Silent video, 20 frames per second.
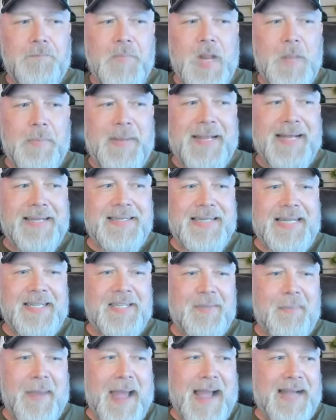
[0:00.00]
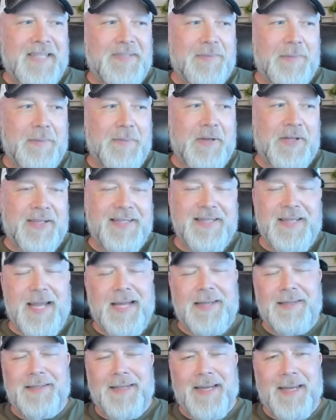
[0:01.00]
Because that's the maximum you can
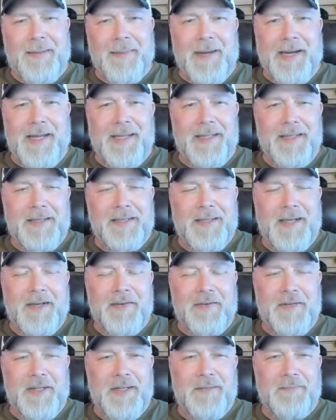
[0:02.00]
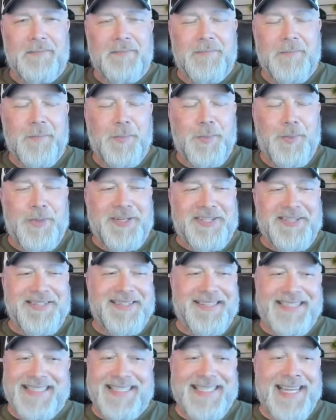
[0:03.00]
sentence anybody in this country, which
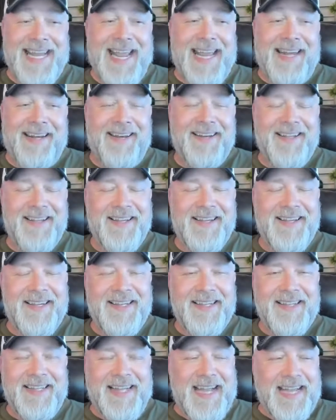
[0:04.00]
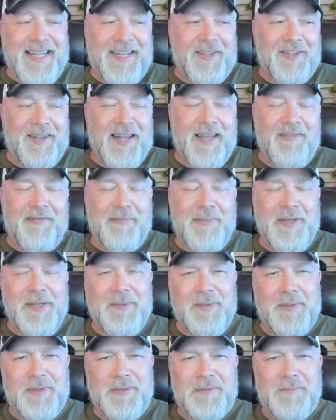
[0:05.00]
is insane. The guy killed 11
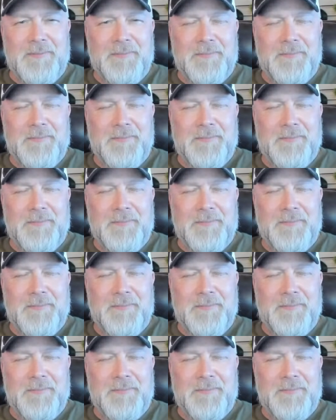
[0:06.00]
people.